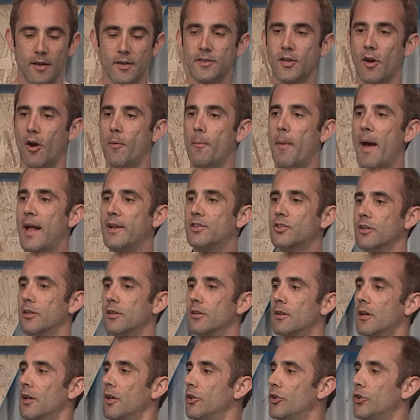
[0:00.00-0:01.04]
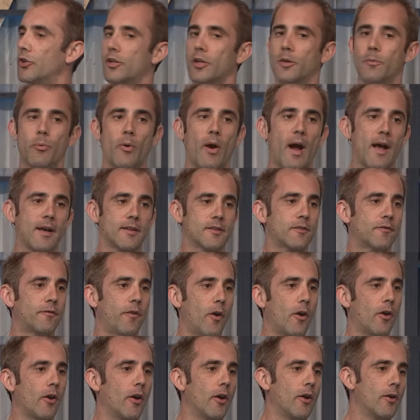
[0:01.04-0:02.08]
So imagine you could browse
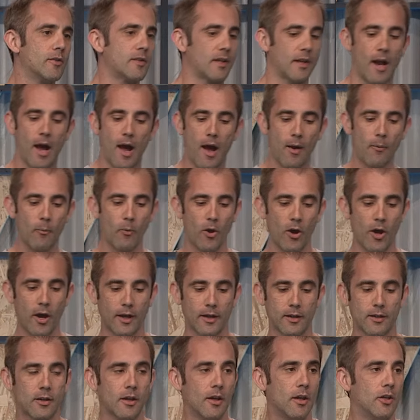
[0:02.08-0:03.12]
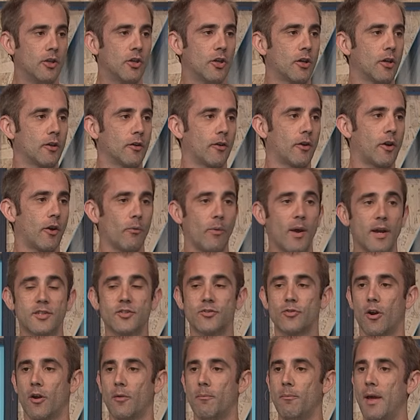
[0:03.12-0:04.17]
photos and artwork. You could look at
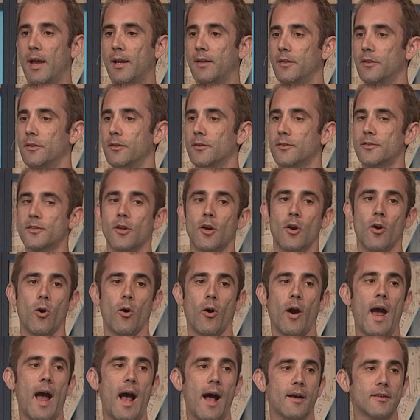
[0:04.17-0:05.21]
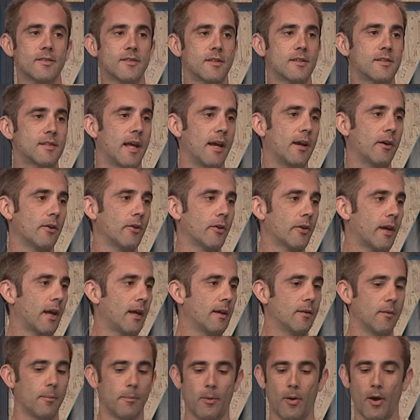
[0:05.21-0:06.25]
restaurant menus or houses that you're
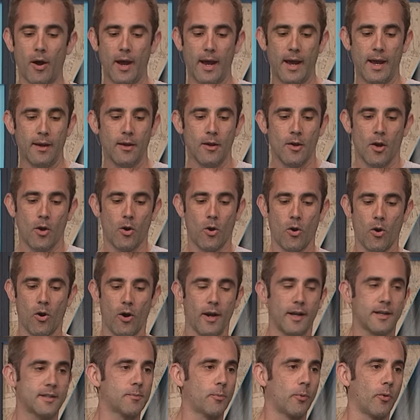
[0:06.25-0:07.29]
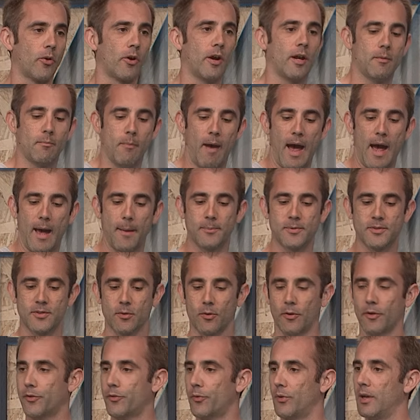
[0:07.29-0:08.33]
looking to buy, or exploring maps
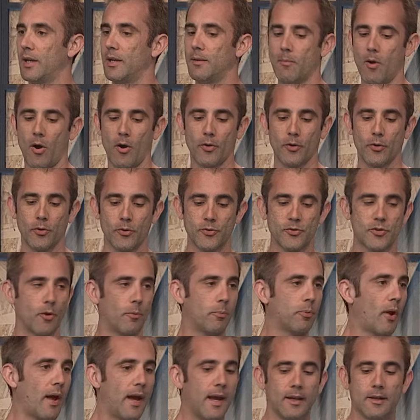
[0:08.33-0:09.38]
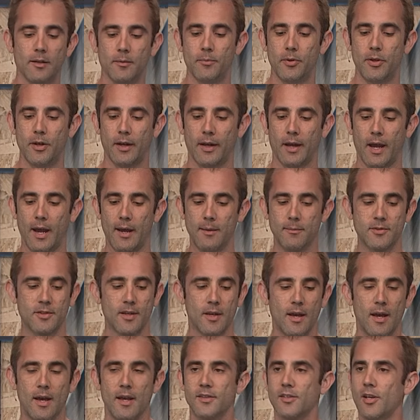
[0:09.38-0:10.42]
or 3D models, or playing computer
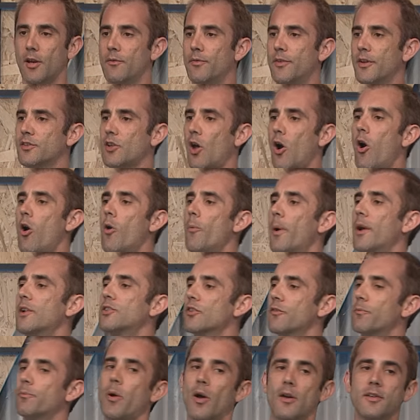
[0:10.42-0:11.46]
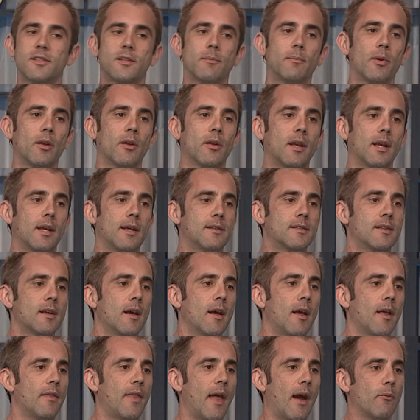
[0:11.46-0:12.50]
games. So there's a whole bunch of possibilities
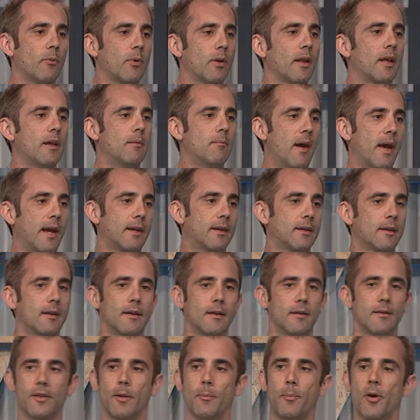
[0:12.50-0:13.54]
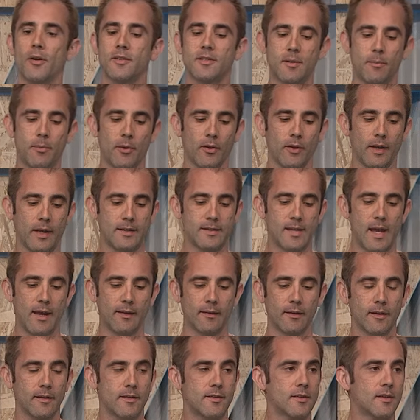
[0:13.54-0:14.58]
that really make the possibilities
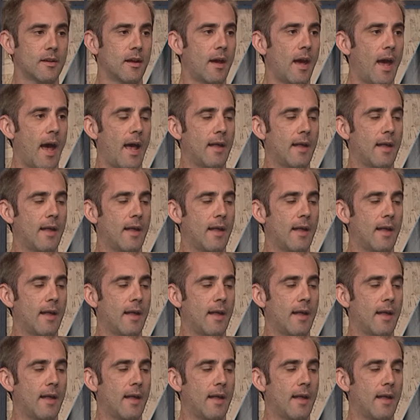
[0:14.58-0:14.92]
endless.